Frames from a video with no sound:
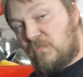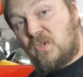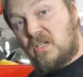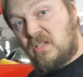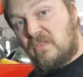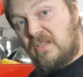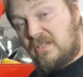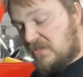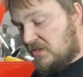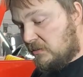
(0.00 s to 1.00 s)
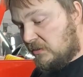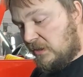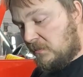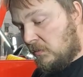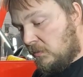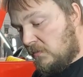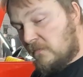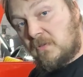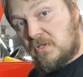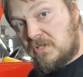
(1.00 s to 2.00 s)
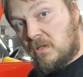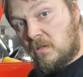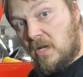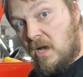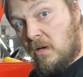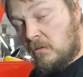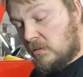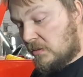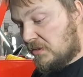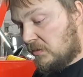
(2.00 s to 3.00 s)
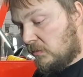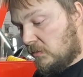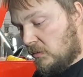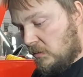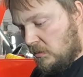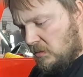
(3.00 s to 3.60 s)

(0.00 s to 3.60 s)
freaking things still keep going for a solid hour or so